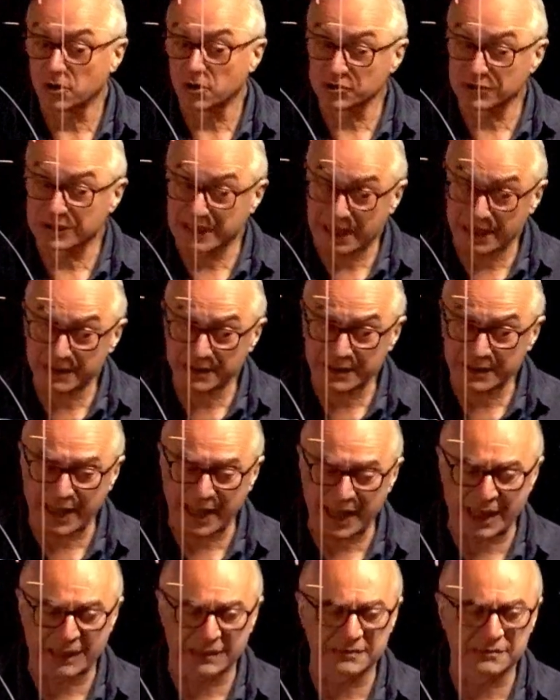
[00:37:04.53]
the other
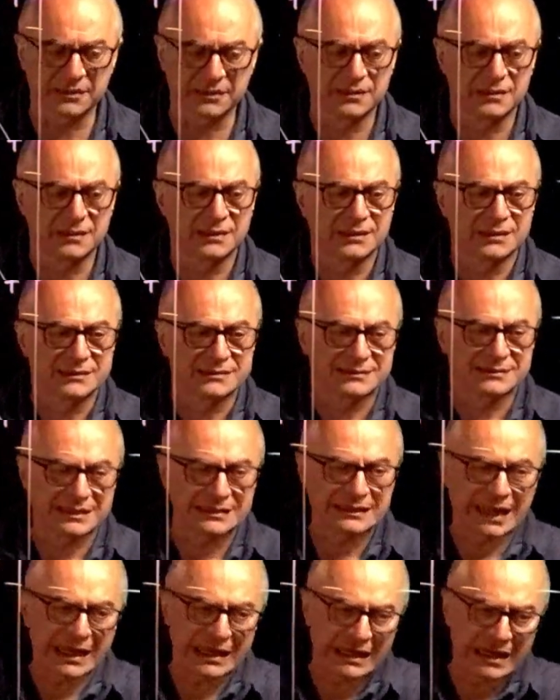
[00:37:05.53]
hand, the
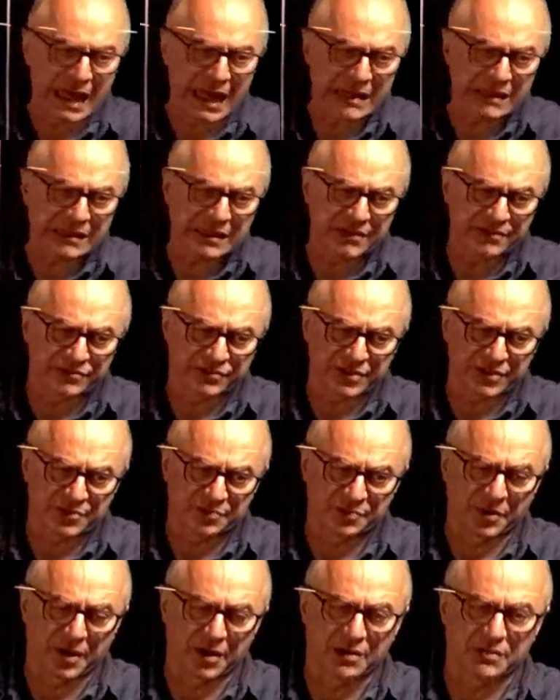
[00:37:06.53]
dilative
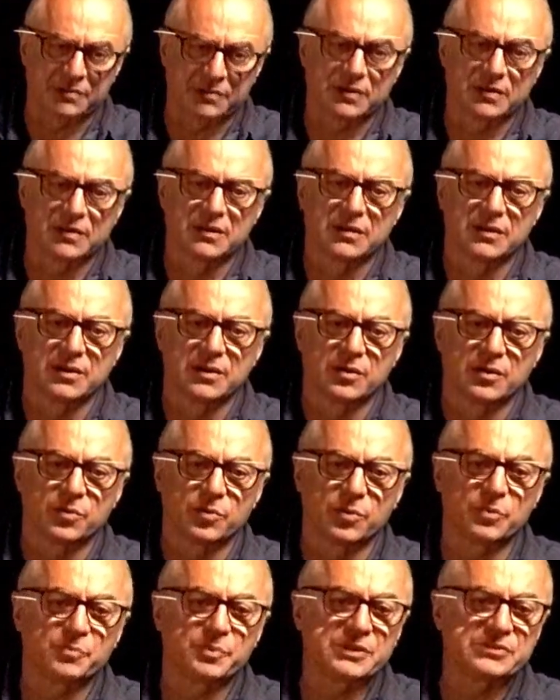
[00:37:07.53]
response
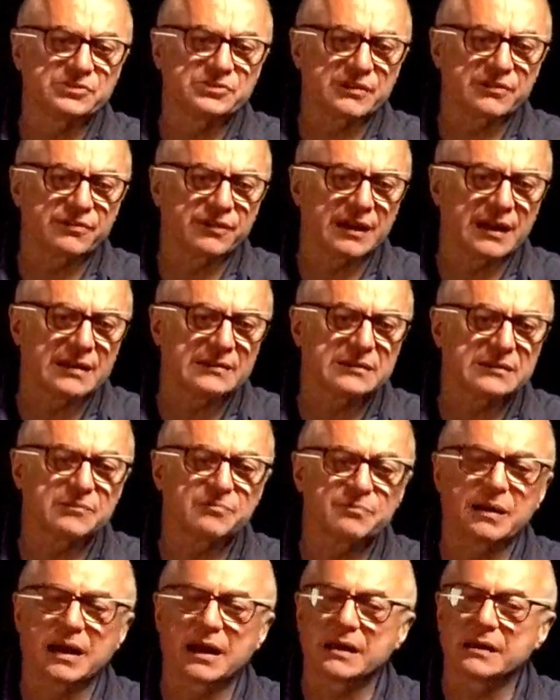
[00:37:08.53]
will be reflected
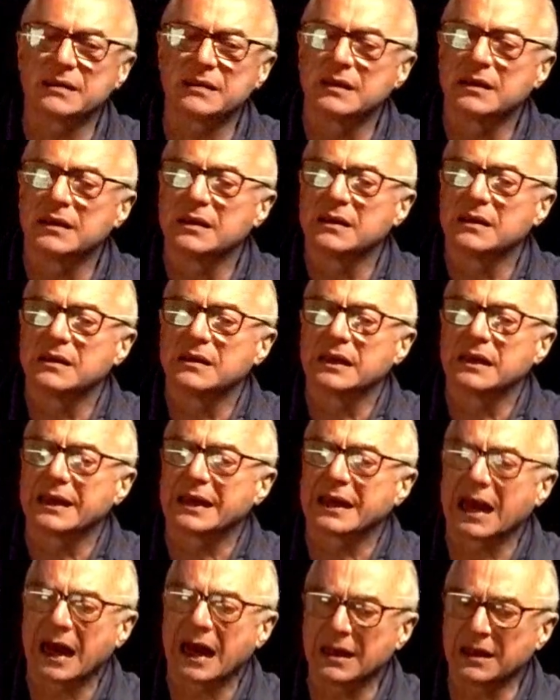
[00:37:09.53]
by a
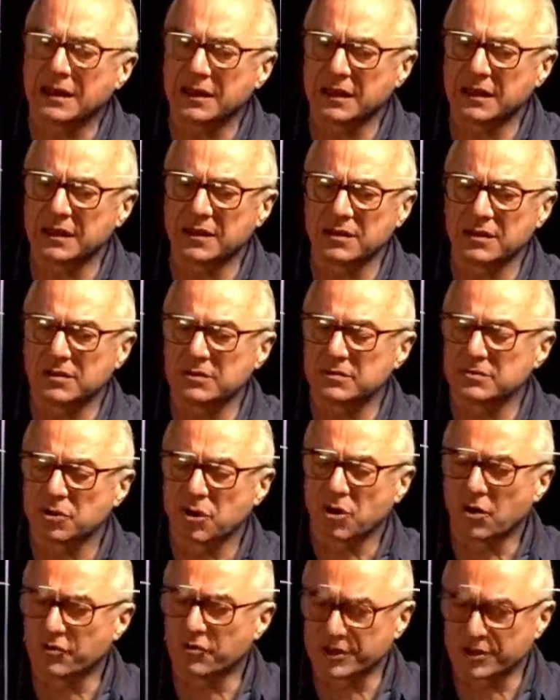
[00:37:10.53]
highly
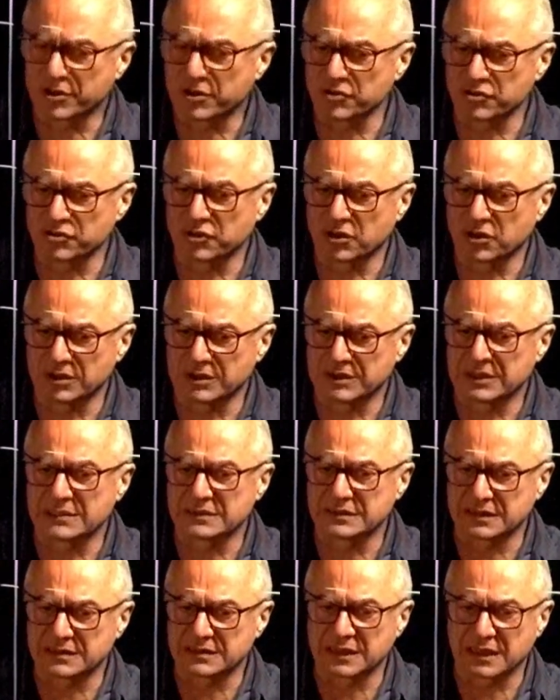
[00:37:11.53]

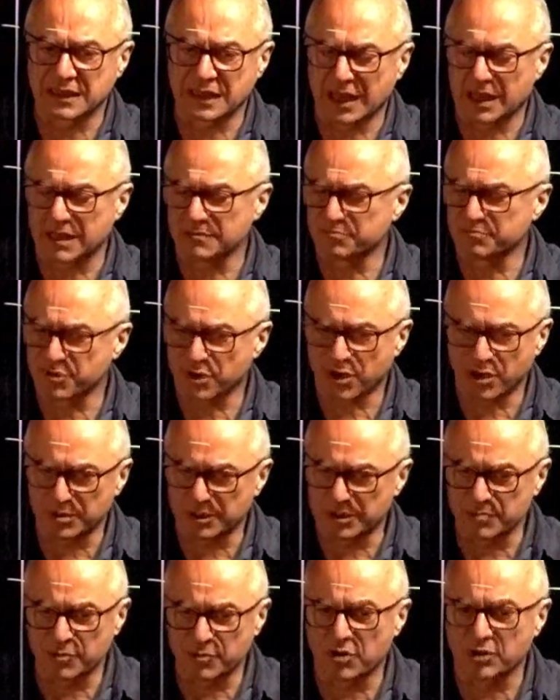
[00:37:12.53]
overconsolidated clay, probably
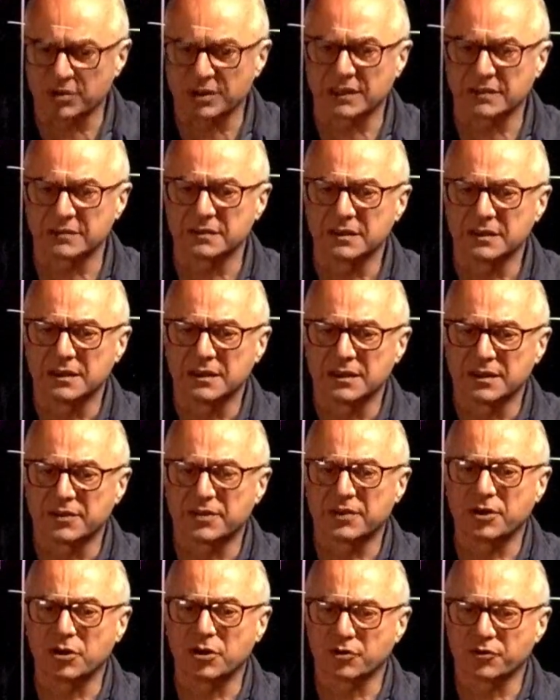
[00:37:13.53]
more than
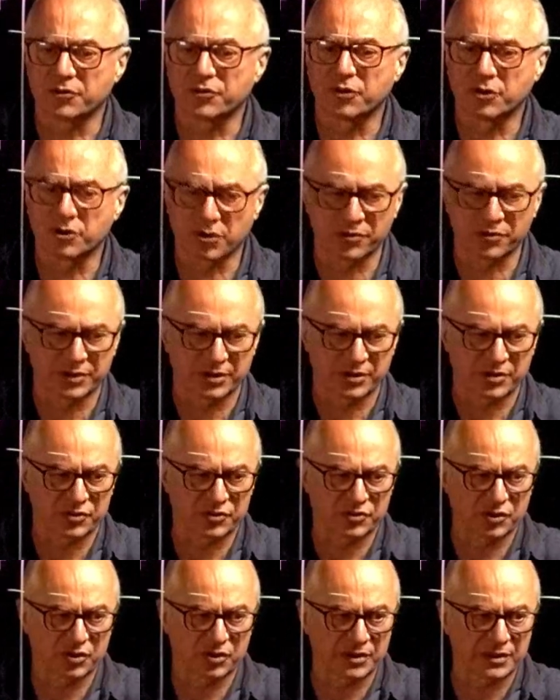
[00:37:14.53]
3 or 4
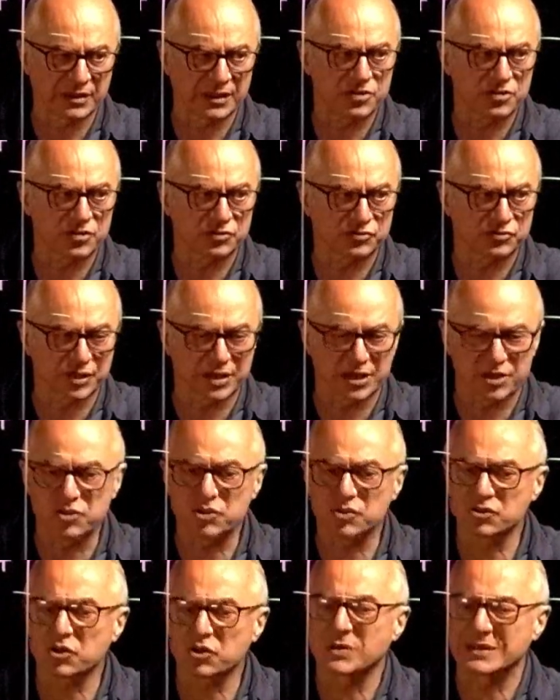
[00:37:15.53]
overconsolidation ratio,
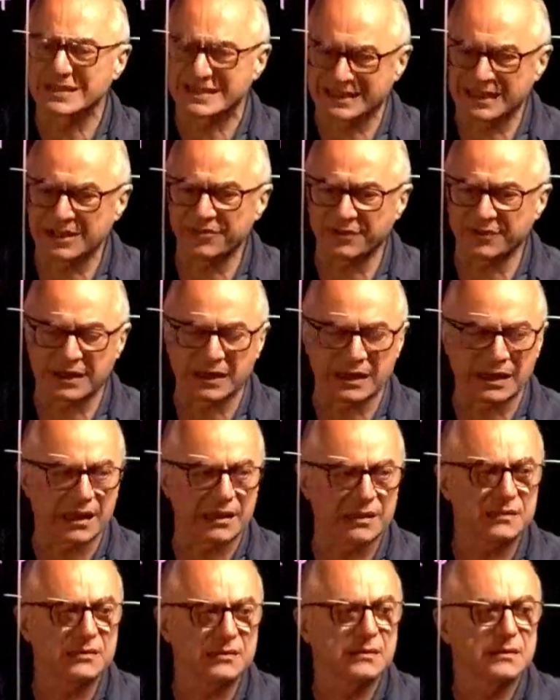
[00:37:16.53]
so a stiff clay,
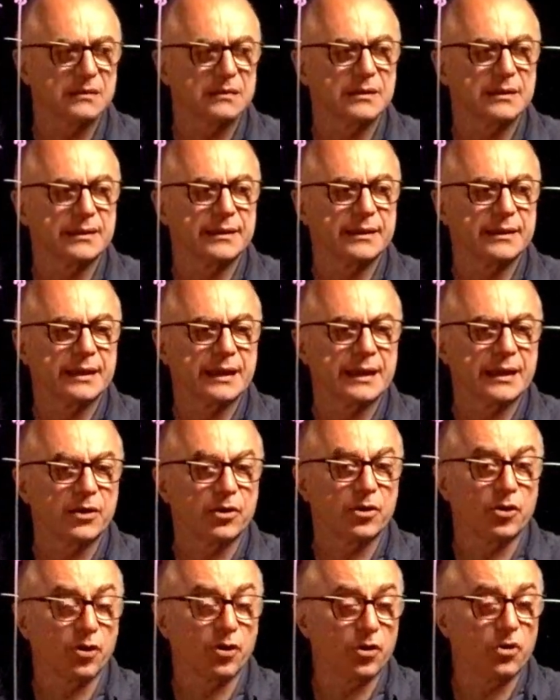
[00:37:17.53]

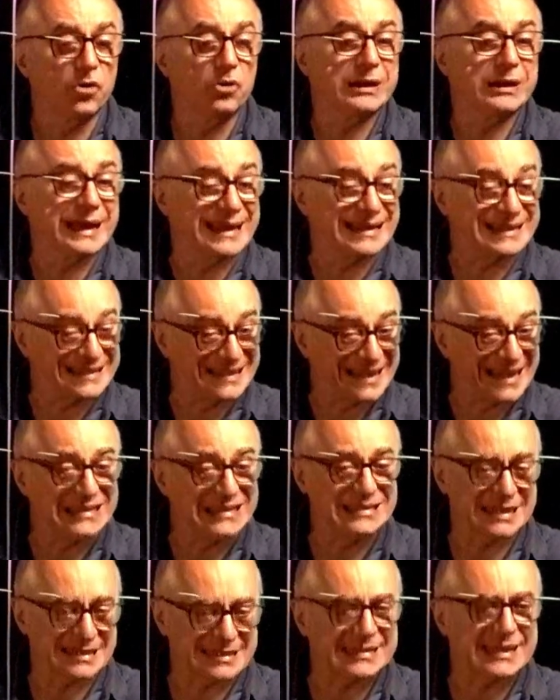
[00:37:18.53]
or a dense
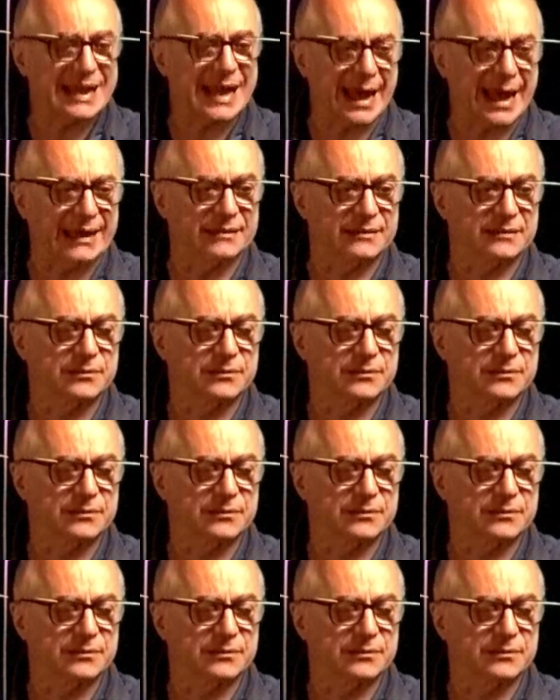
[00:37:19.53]
sand.